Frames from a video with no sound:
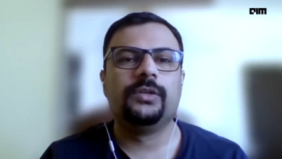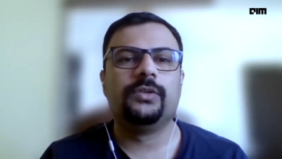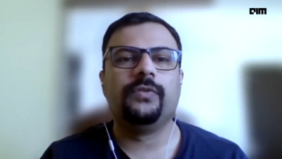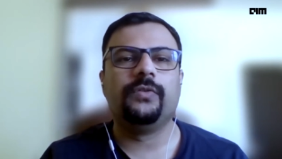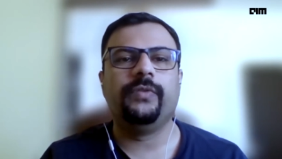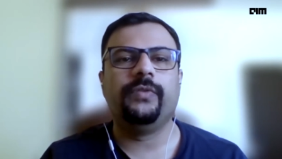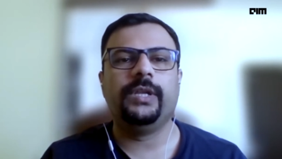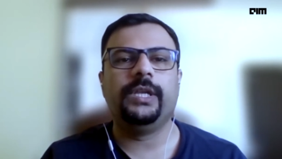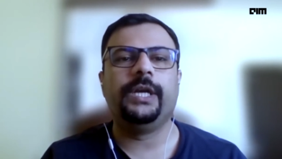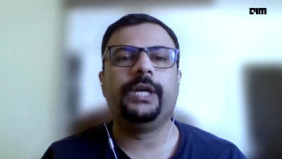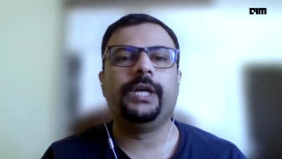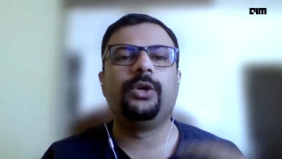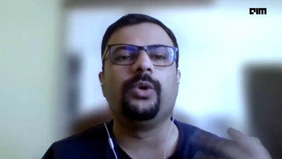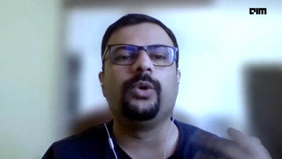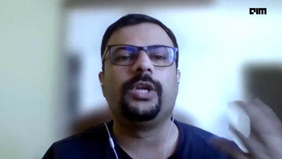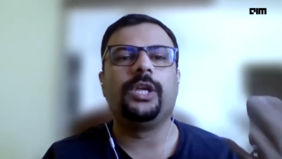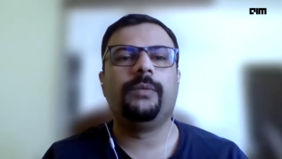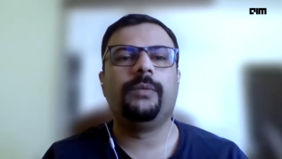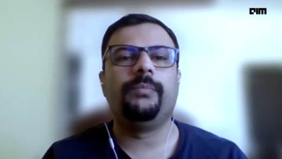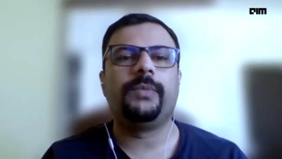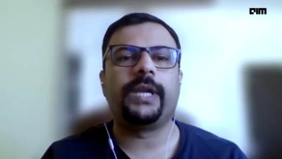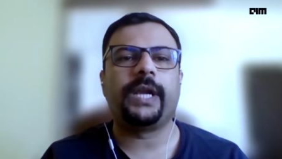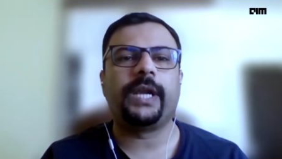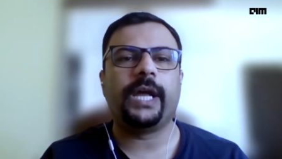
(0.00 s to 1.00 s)
So we need to
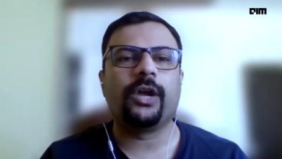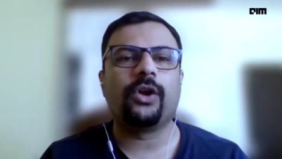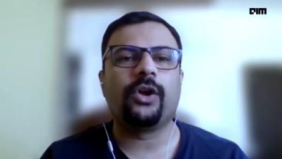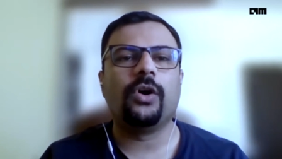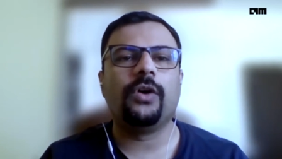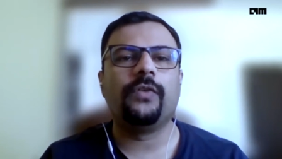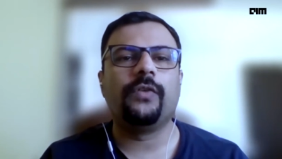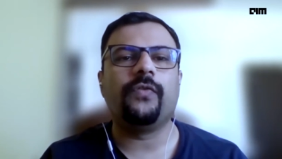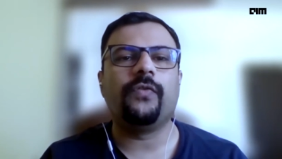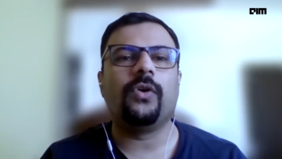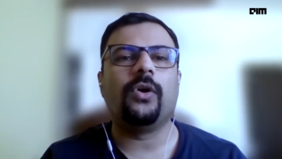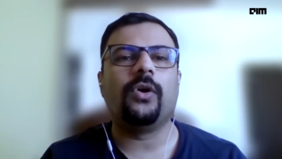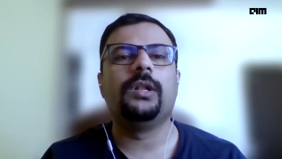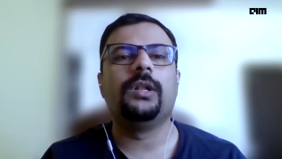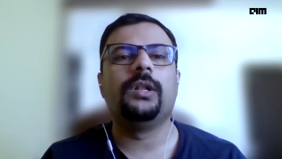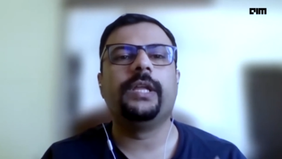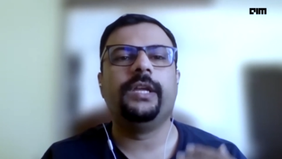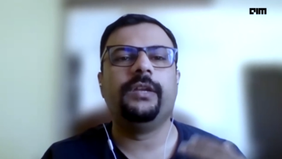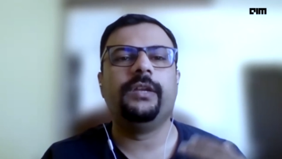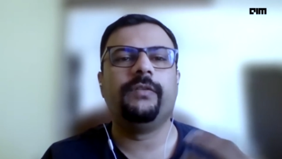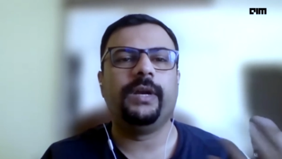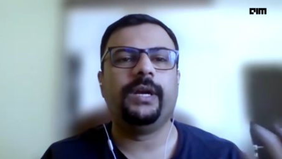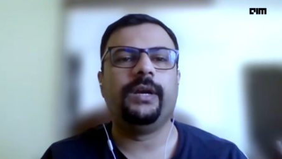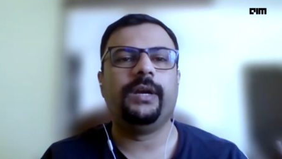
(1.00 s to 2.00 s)
keep track of all the
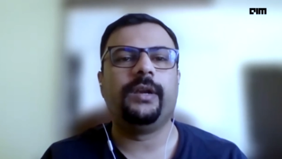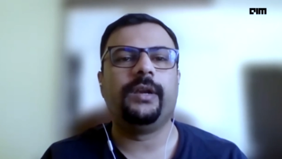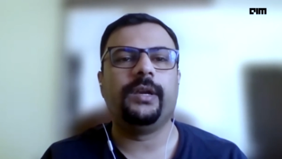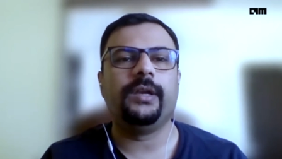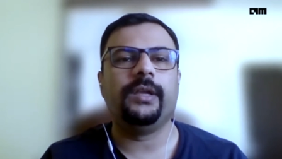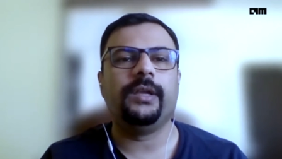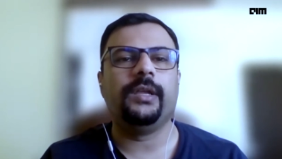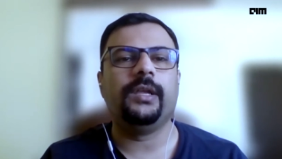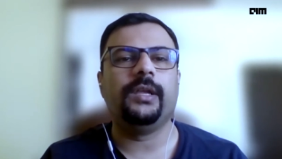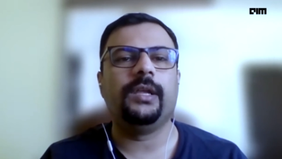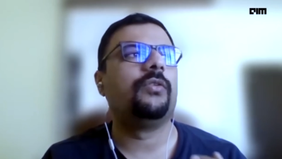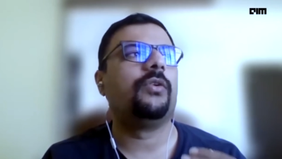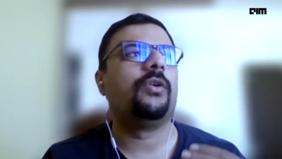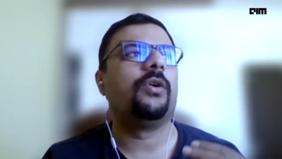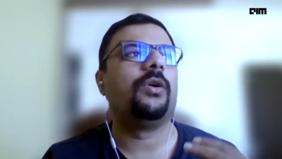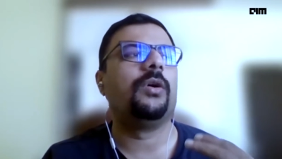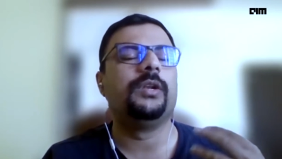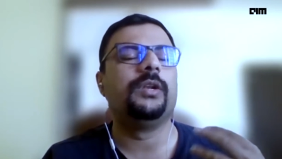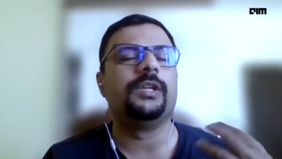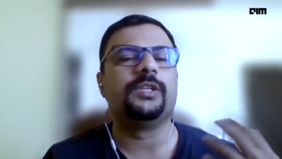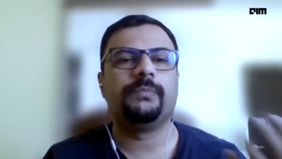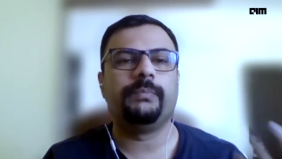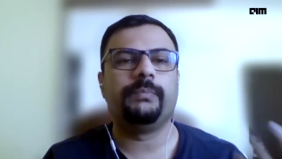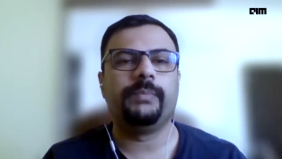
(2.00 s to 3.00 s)
inventory, all
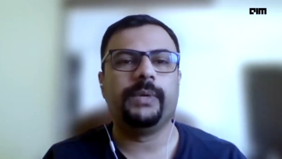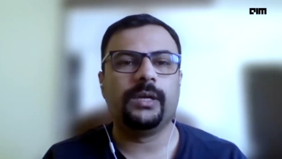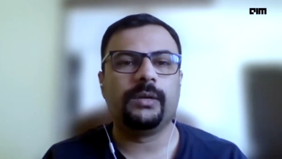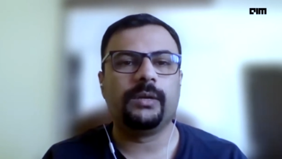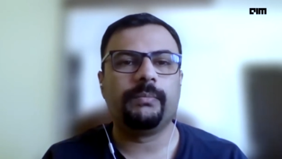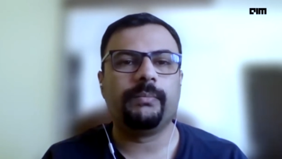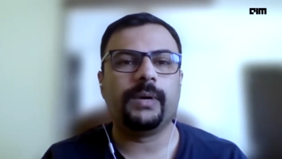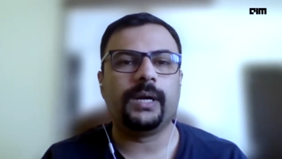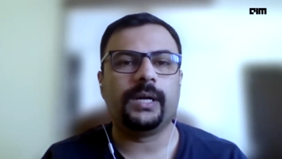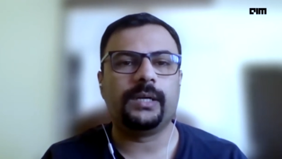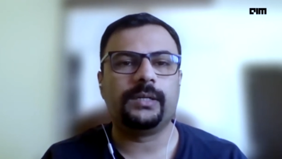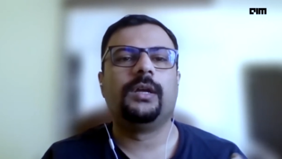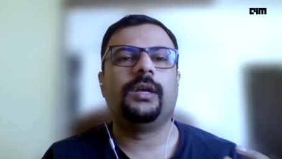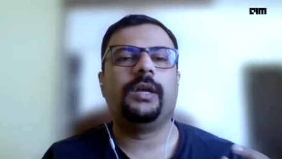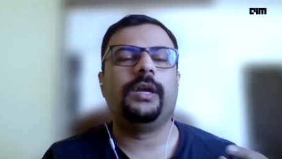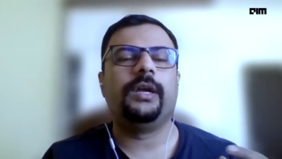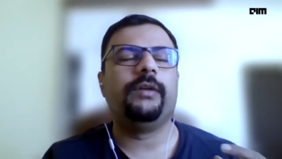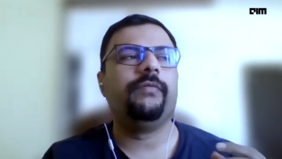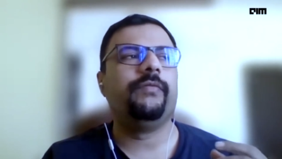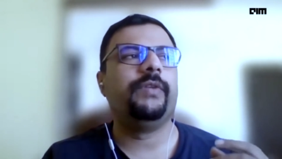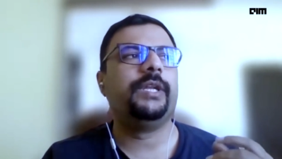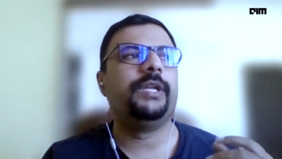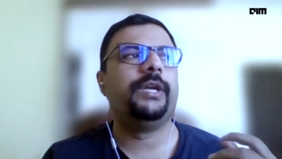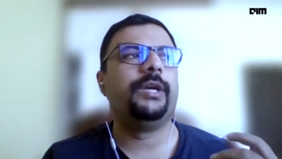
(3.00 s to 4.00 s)
the spare parts,
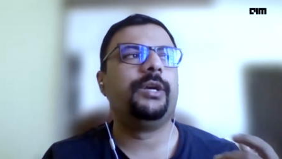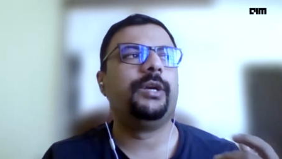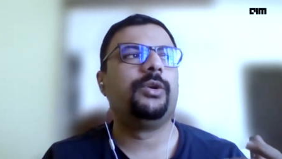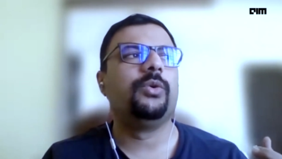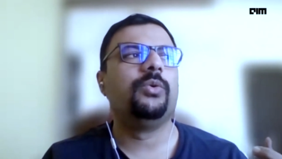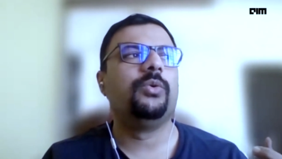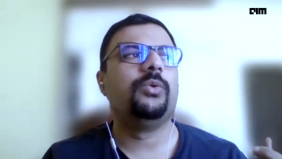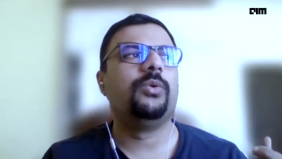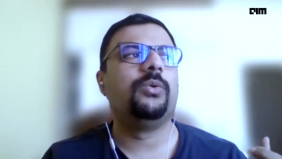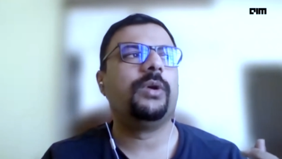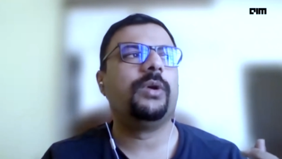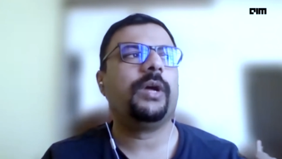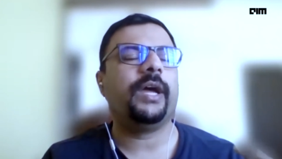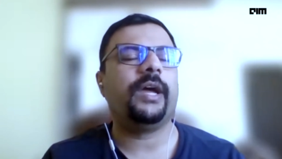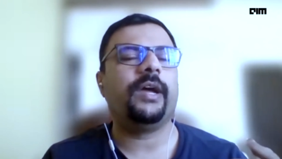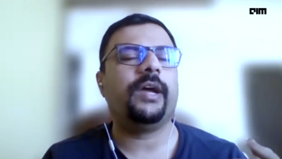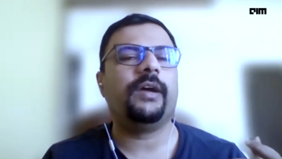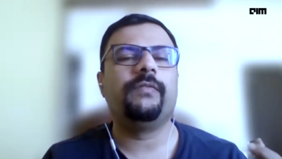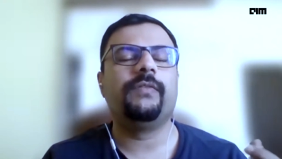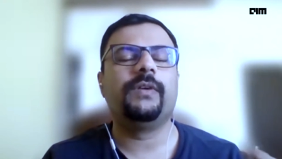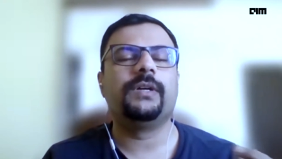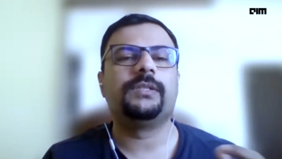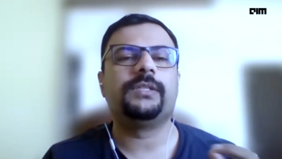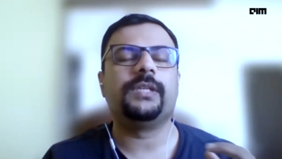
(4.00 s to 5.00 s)
and we need to
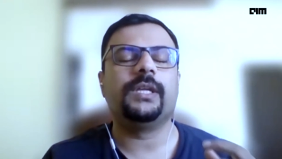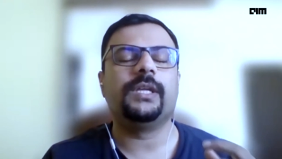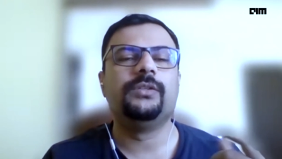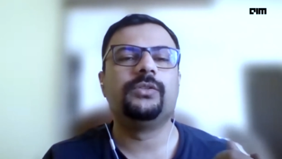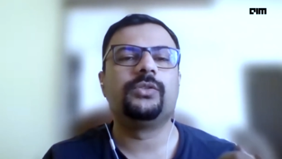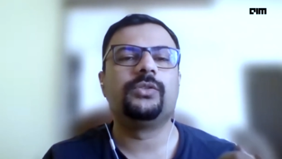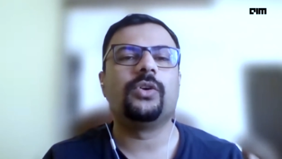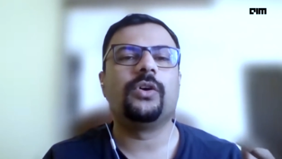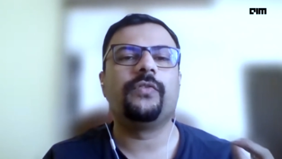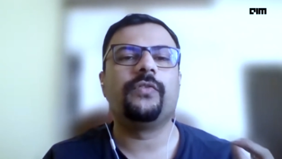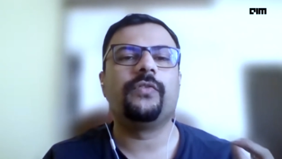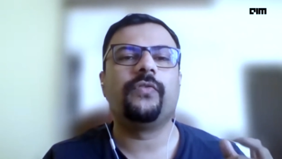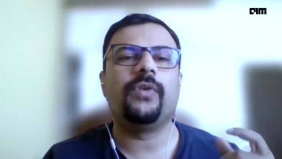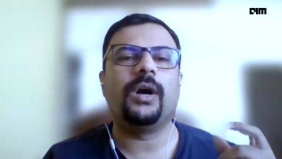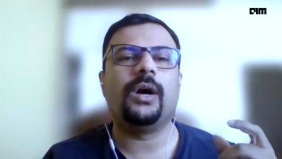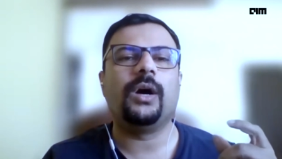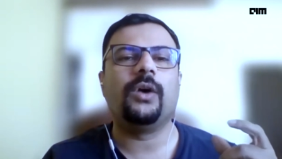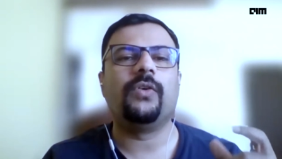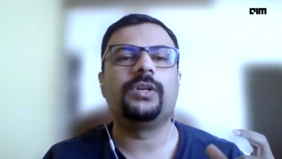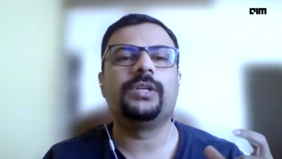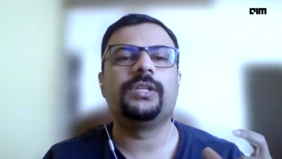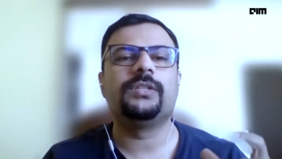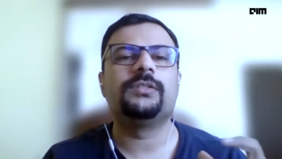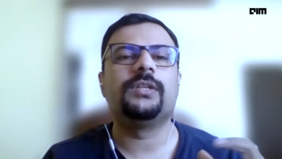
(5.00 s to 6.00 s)
have a sense of how
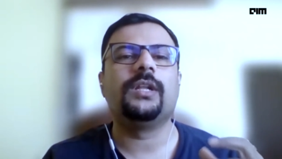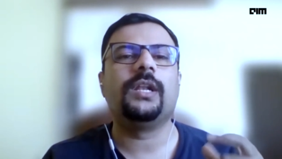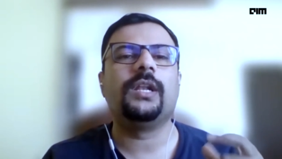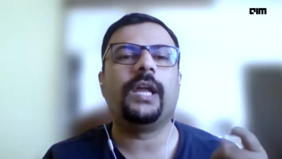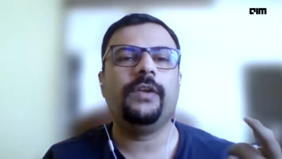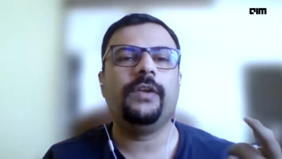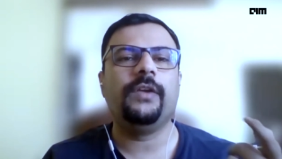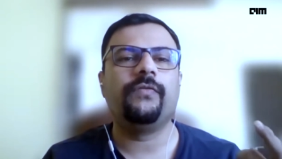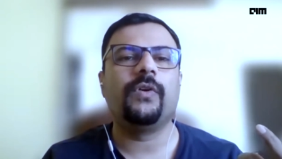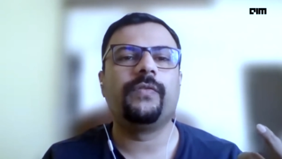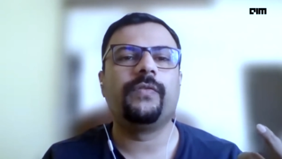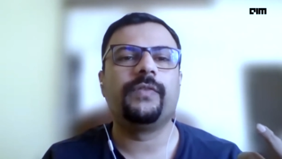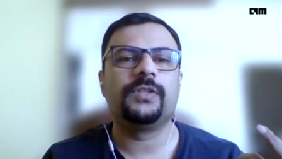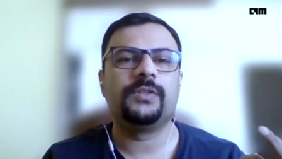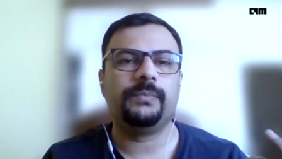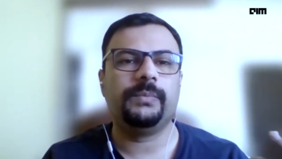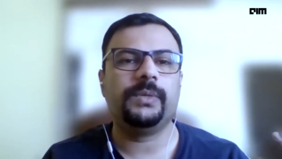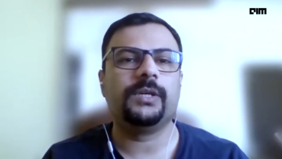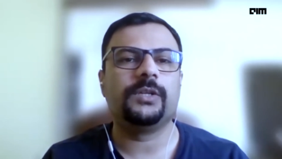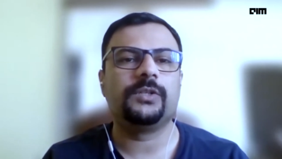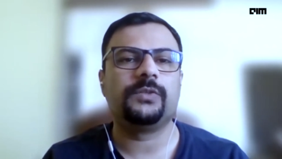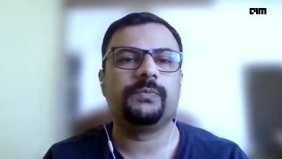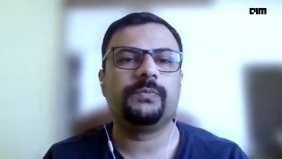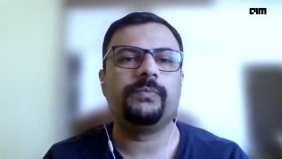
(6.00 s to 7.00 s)
what is the life of a
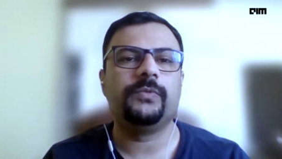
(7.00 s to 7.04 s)
spare